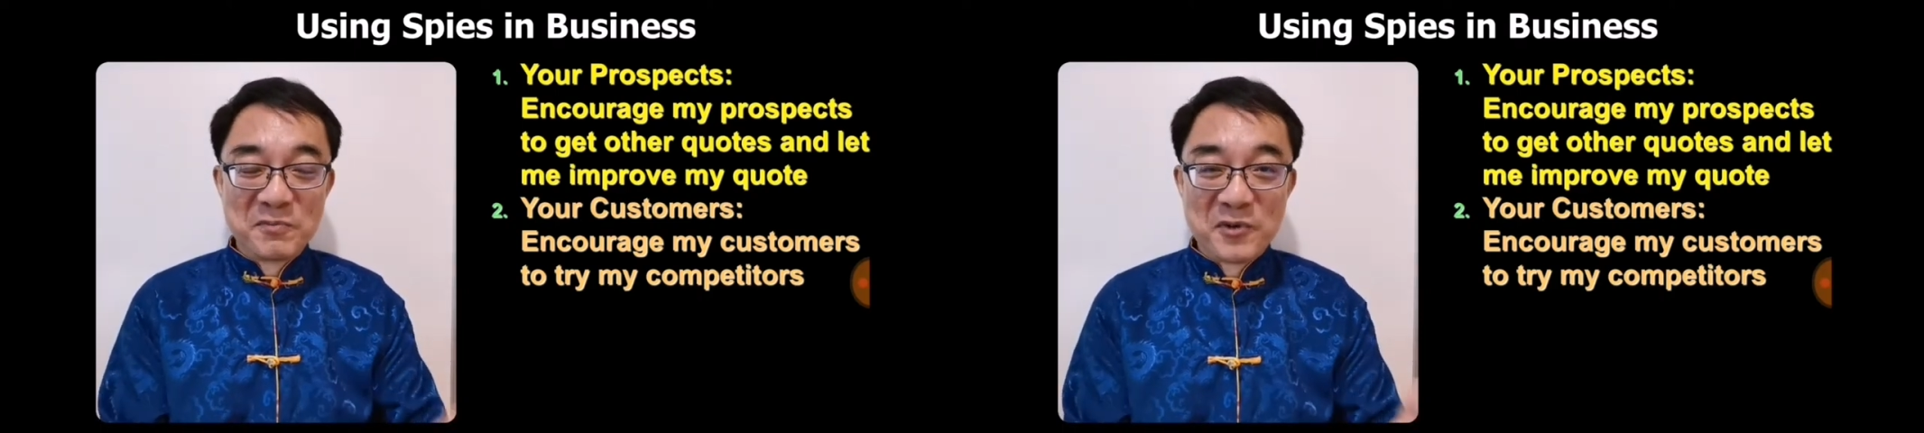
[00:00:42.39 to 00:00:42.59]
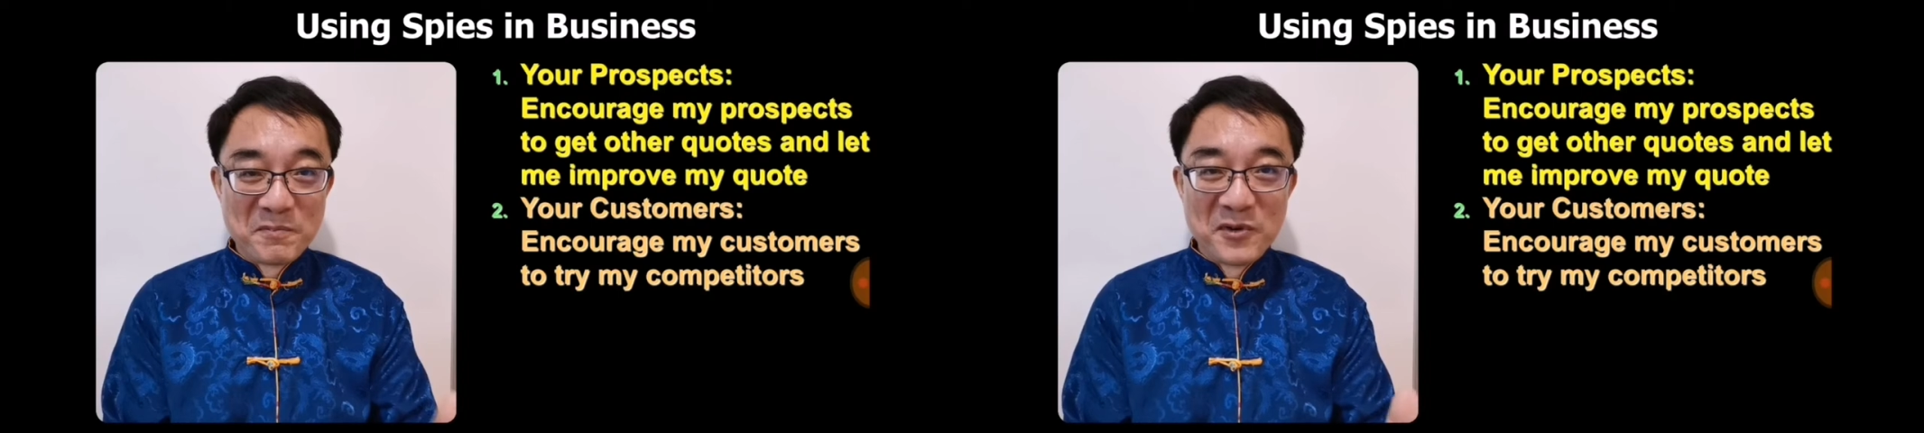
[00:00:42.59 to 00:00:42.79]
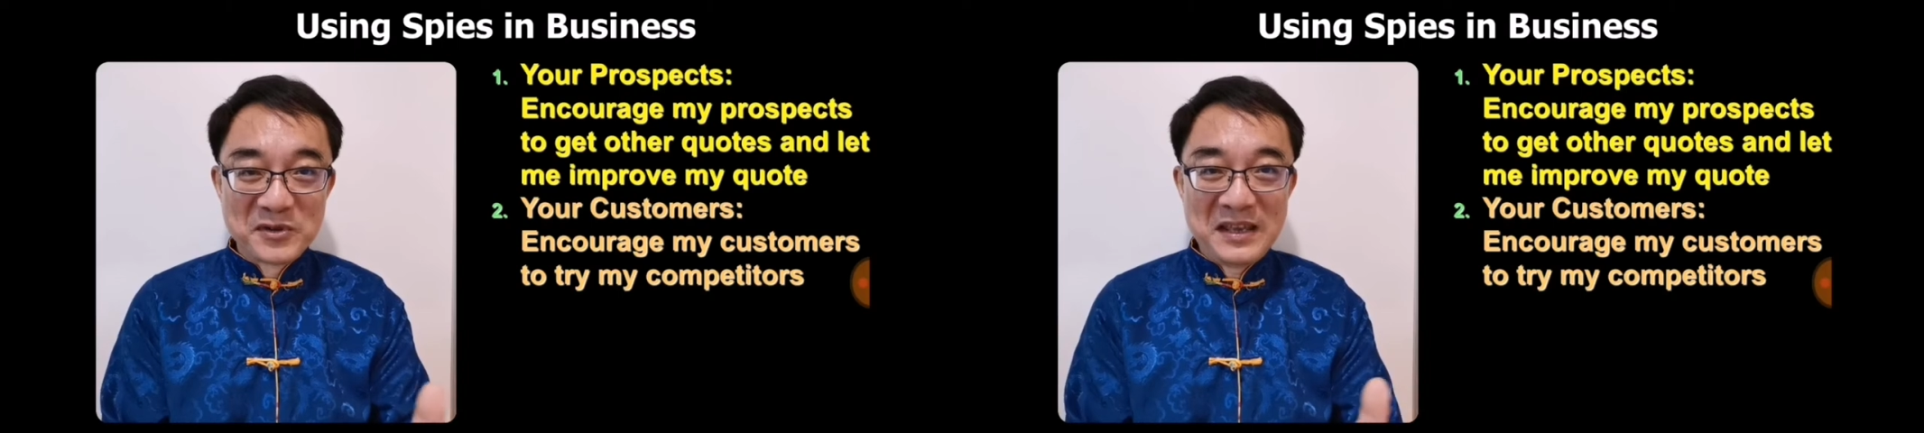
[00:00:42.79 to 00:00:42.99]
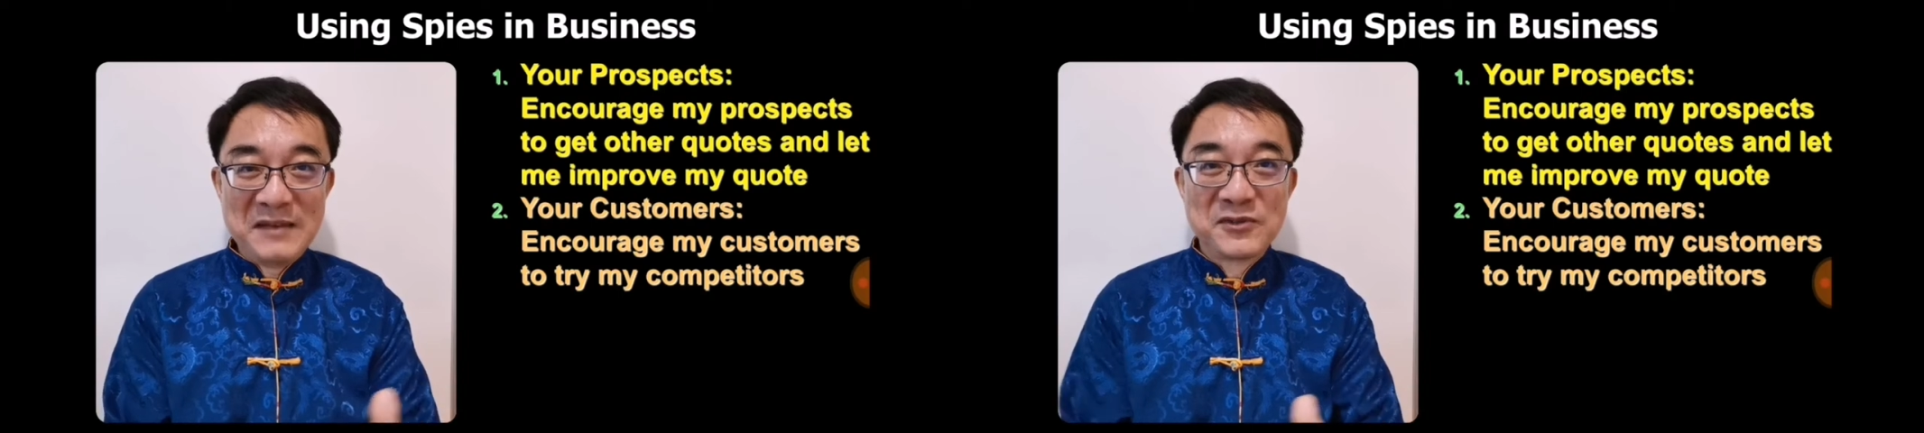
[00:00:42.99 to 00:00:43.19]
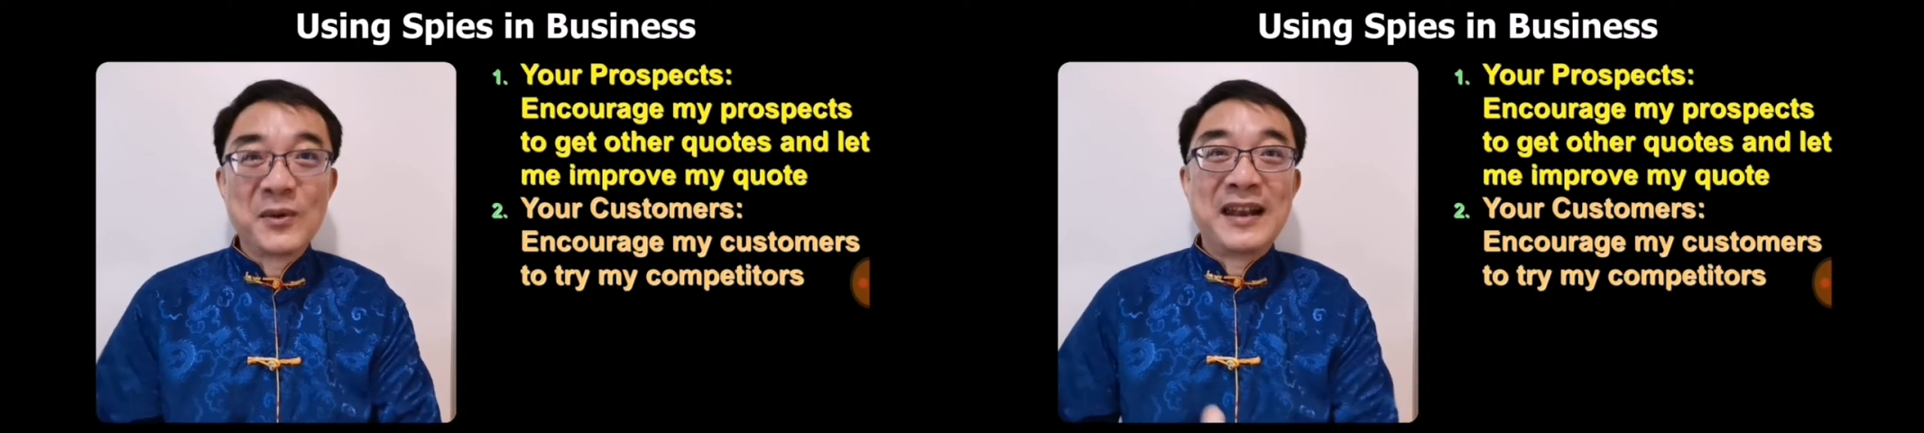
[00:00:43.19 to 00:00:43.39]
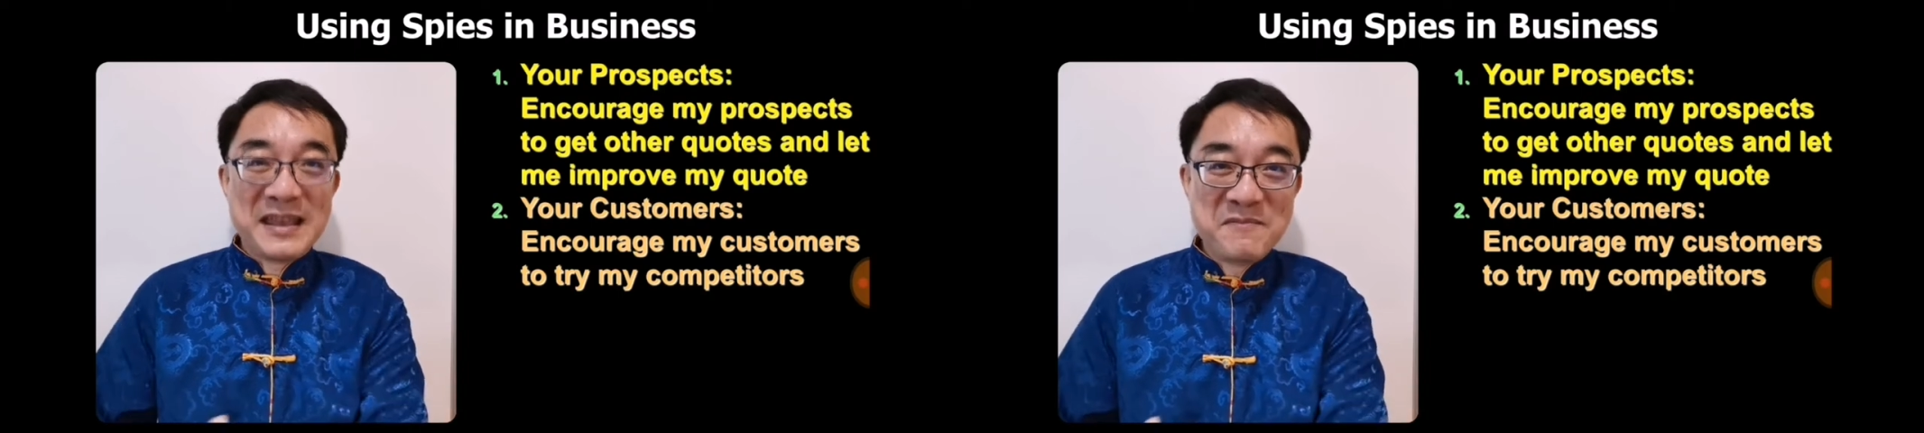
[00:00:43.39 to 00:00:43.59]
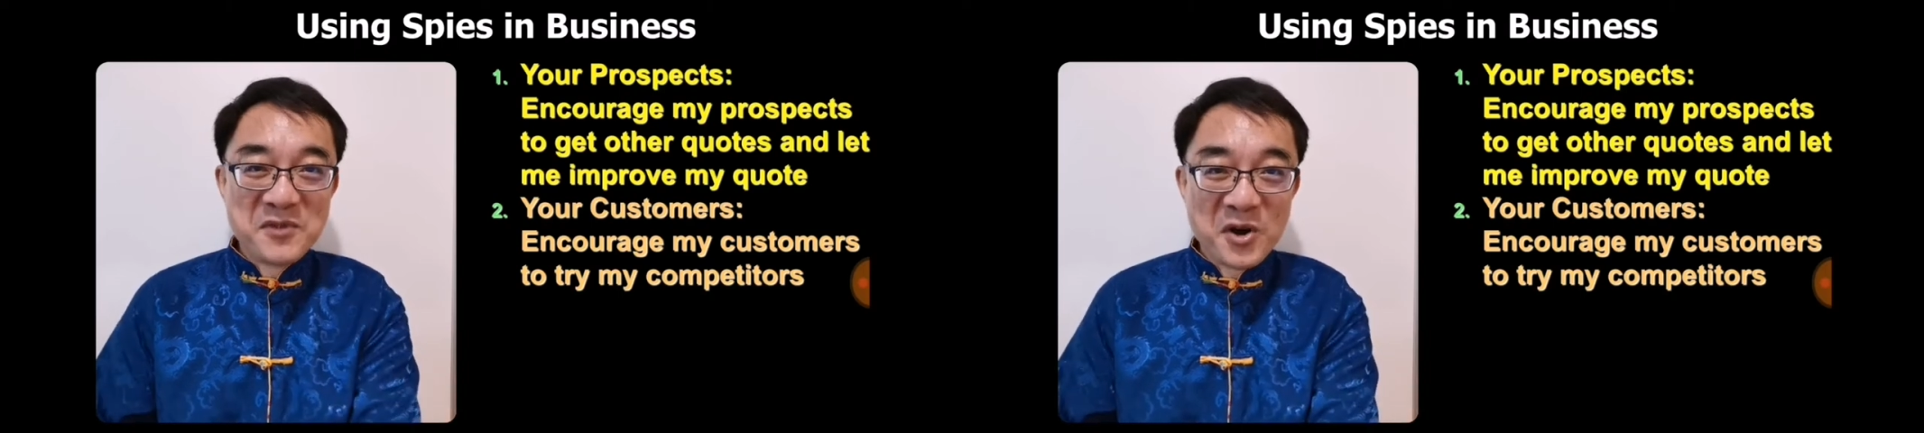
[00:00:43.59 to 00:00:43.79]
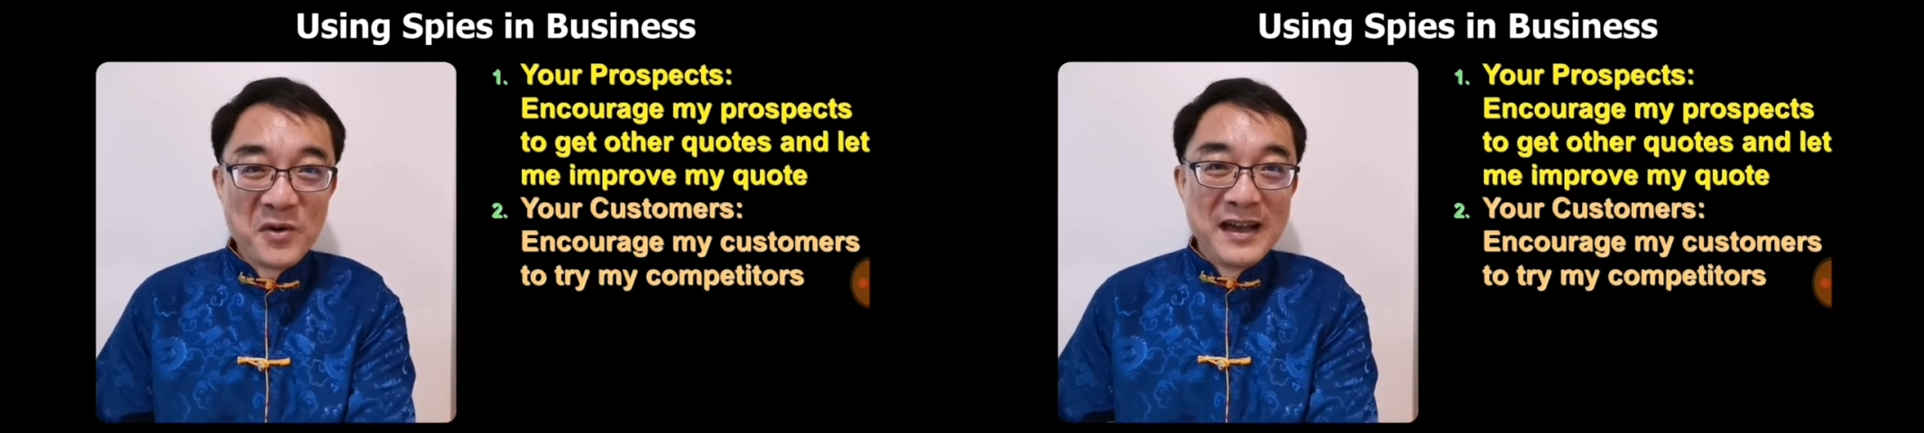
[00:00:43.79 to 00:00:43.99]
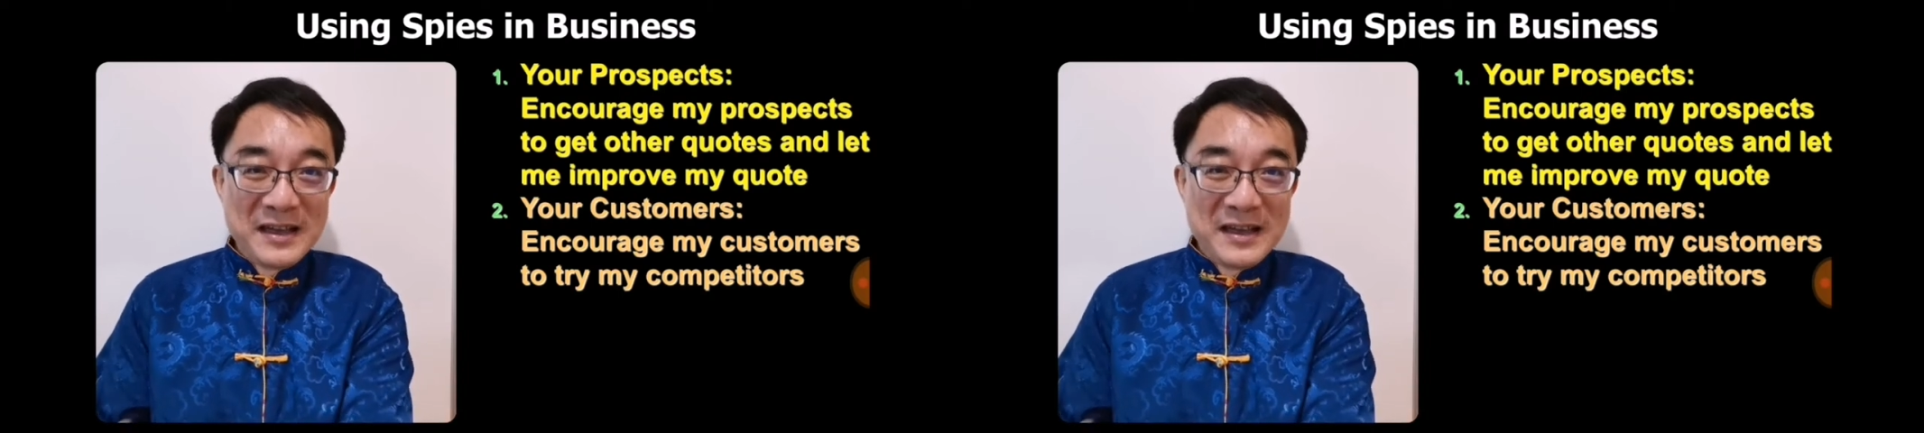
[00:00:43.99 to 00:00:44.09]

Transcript: propose to him, so I let him know,